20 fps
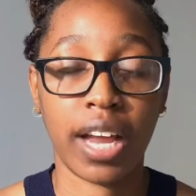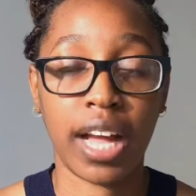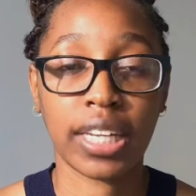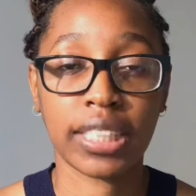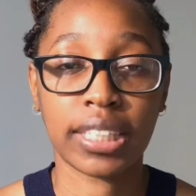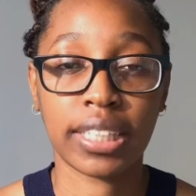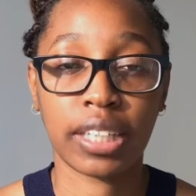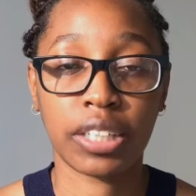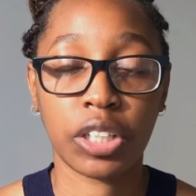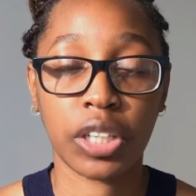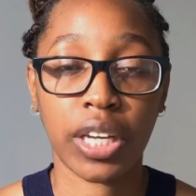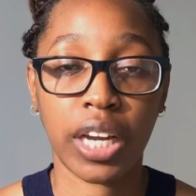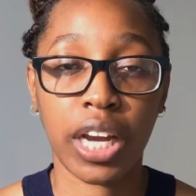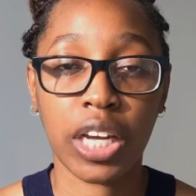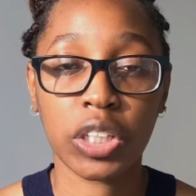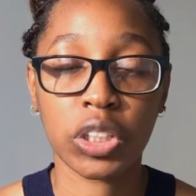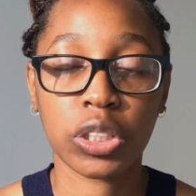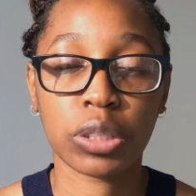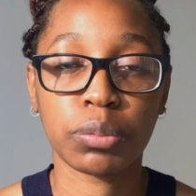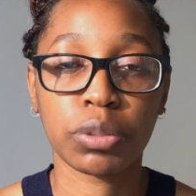outside your
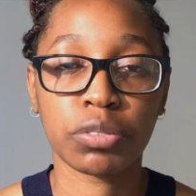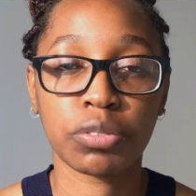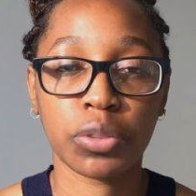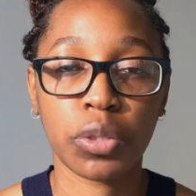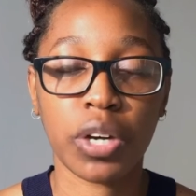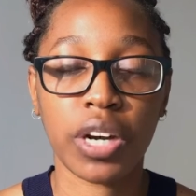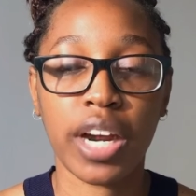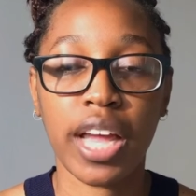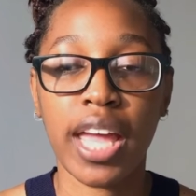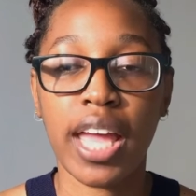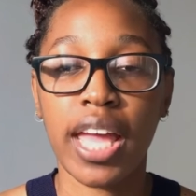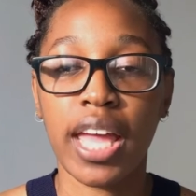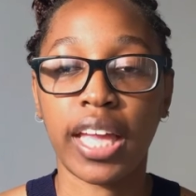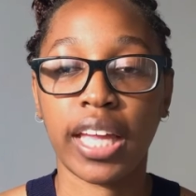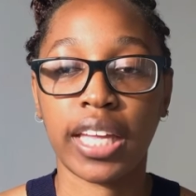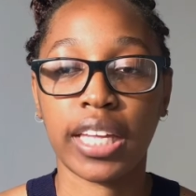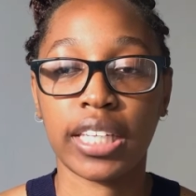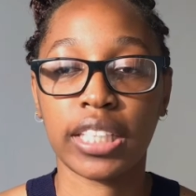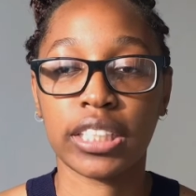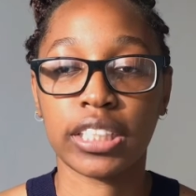country before
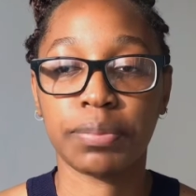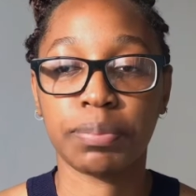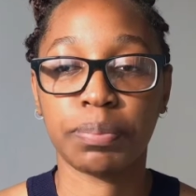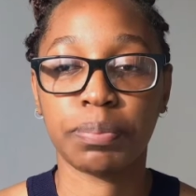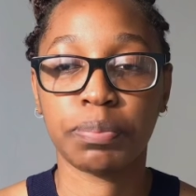is,